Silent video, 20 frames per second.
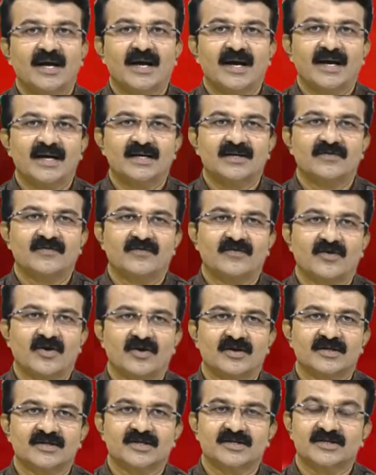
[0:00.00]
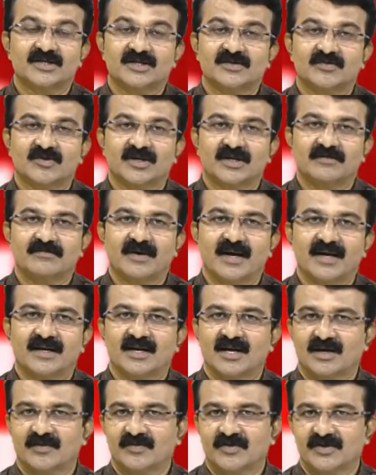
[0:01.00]
and flown successfully by
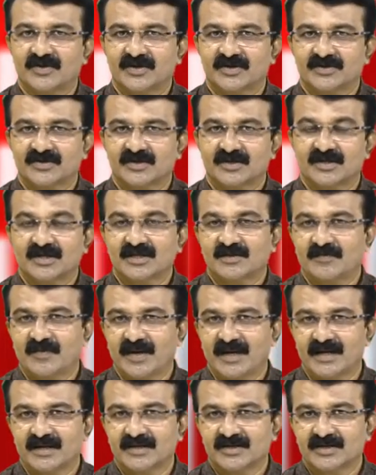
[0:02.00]
Nagpurians. This plane